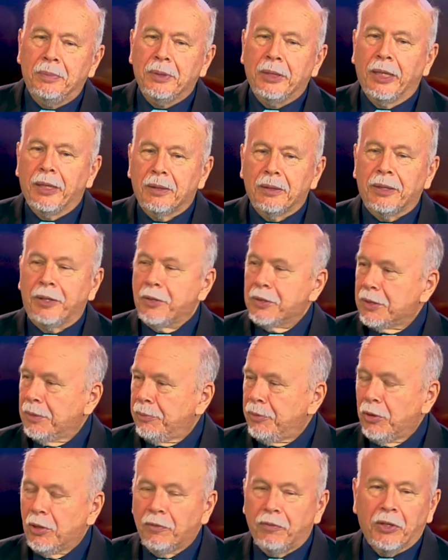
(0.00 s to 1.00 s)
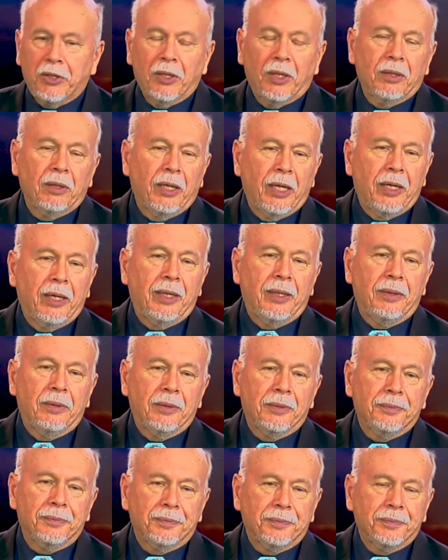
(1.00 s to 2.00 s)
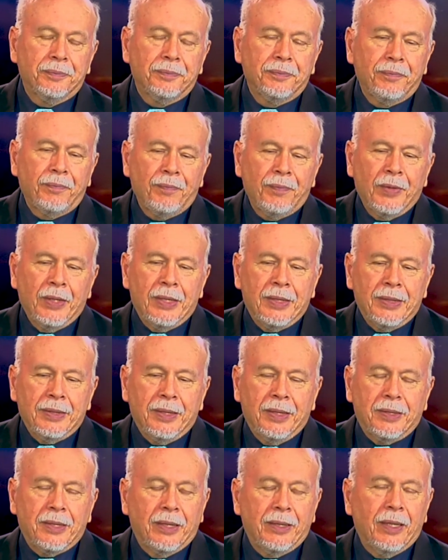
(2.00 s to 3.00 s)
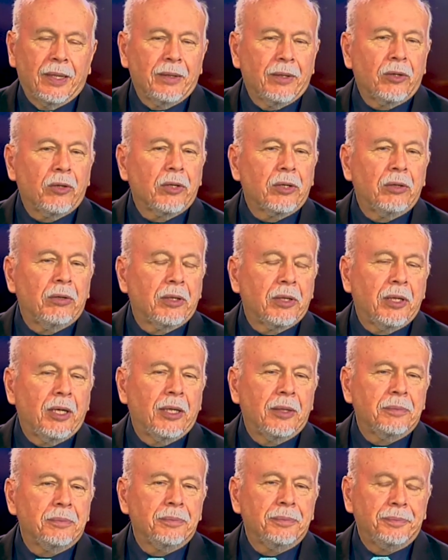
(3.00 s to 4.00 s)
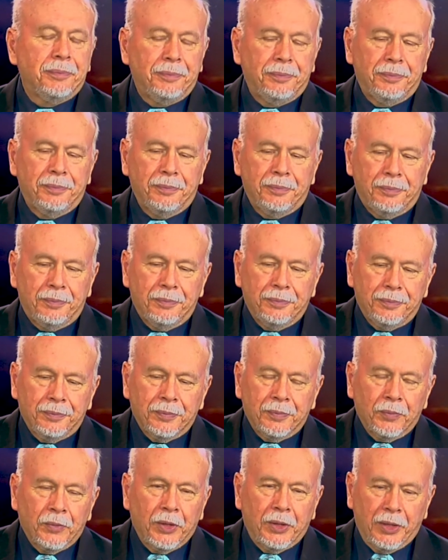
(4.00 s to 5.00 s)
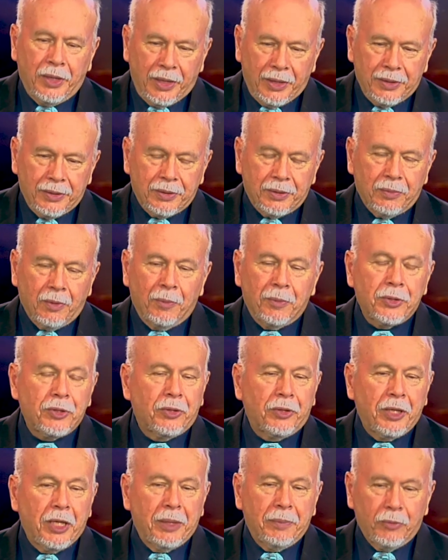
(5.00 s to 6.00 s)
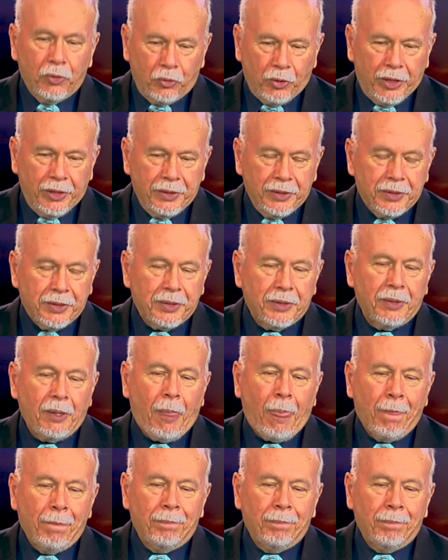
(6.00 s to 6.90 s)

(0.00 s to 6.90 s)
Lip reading: Gil, here's a beautiful young lady. He said, did the little girl come? Yes. What was her name? Grace.